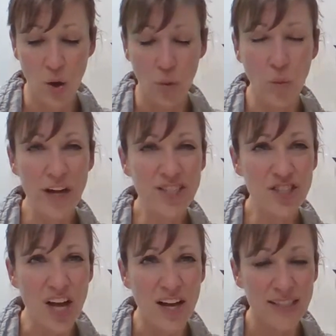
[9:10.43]

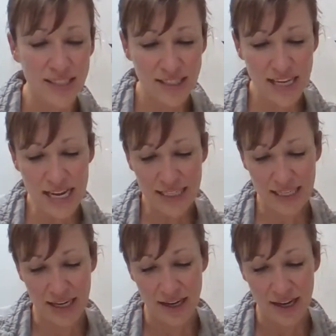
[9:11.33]
Which
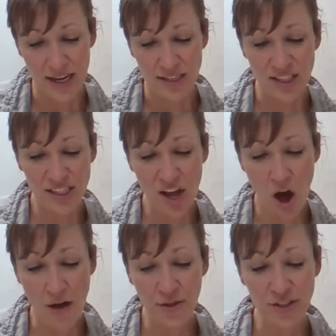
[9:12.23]
season does the
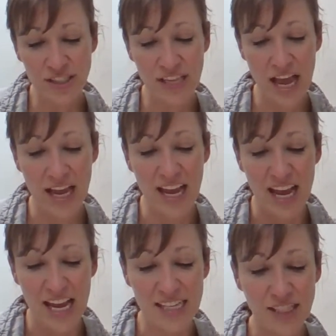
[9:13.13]
author say
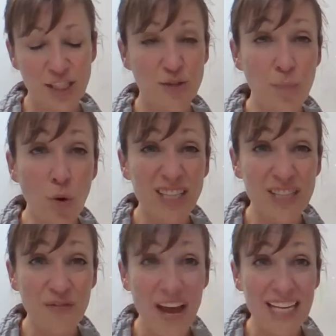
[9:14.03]
is a sports
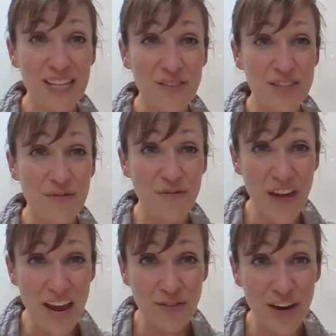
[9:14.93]
fan's
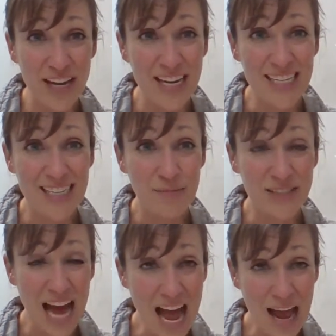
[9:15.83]
favorite
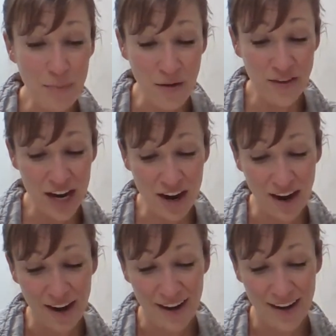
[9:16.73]
time of
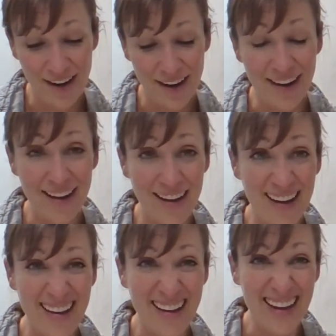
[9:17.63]
year?
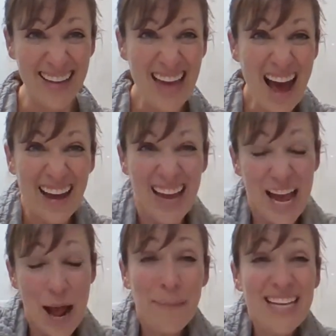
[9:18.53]
Yeah,
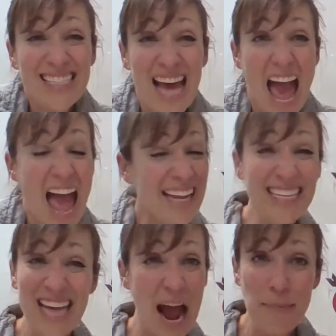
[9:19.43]
it means
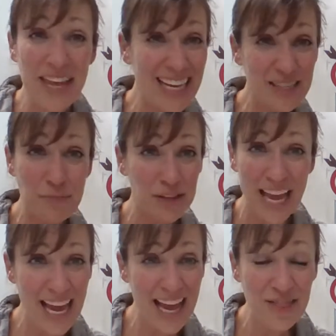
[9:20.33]
anytime they get to
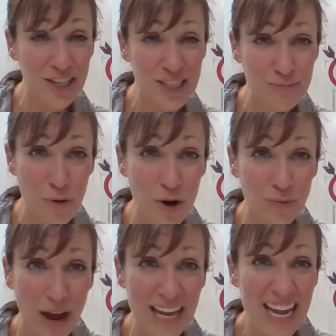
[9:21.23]
play their sport,
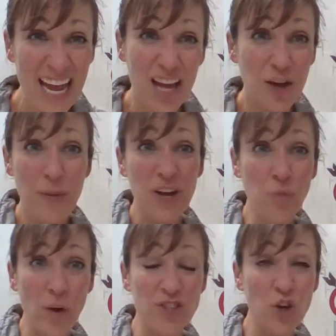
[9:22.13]
right? It could be in
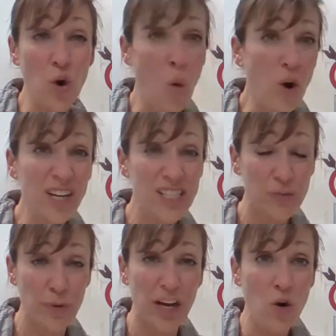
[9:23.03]
winter or in
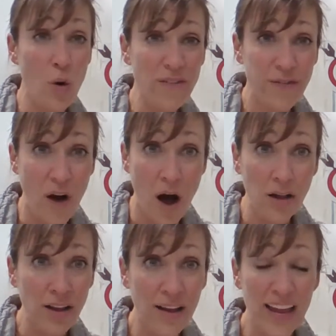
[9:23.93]
spring or
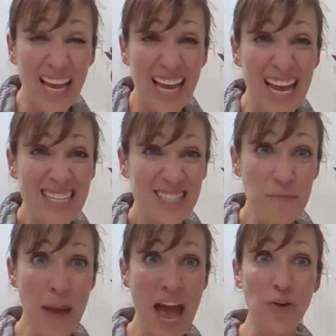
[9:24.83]
fall. It
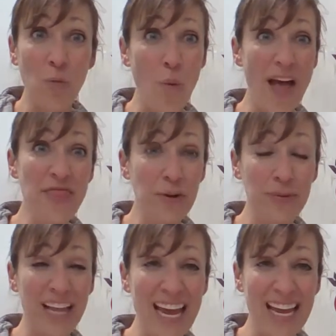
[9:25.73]
doesn't matter when they're
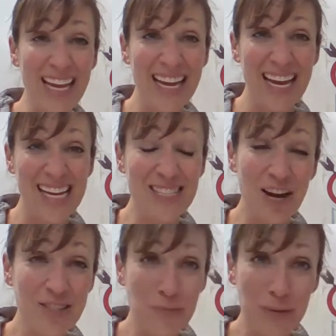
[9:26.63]
playing, as long
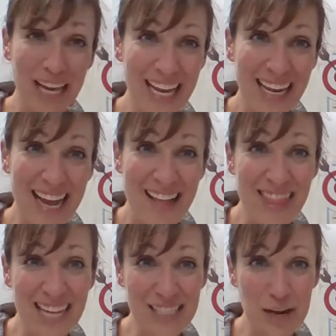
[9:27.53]
as they're playing it,
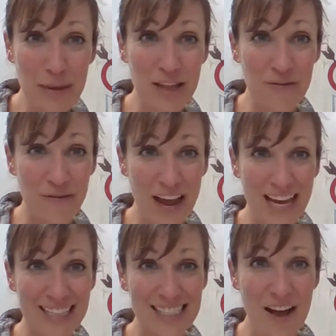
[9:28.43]
that's going to be the
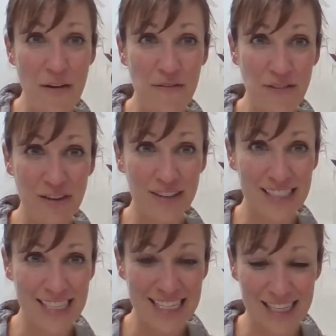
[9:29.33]
fan's favorite
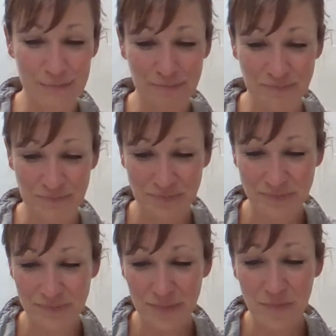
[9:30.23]
season.
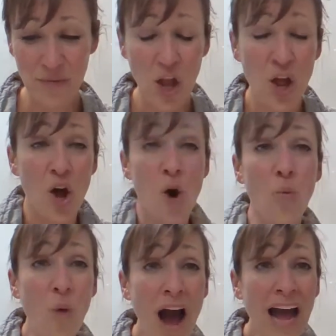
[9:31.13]

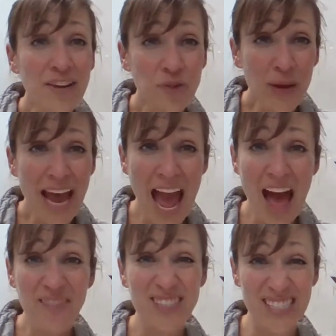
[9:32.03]
Why do we
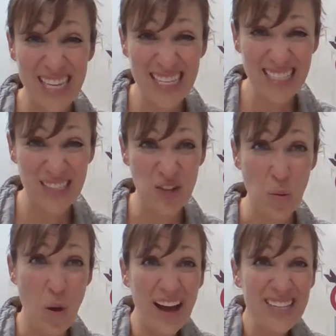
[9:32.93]
have seasons? So
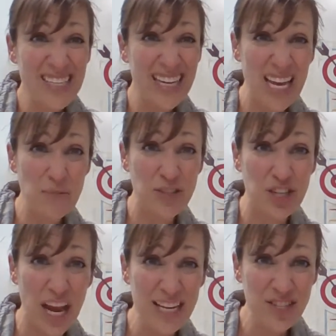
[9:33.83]
why does it keep
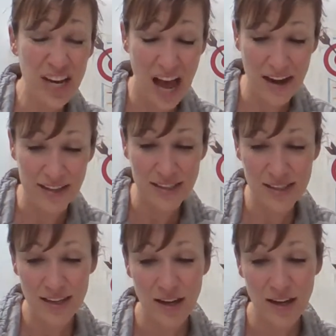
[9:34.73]
changing on us?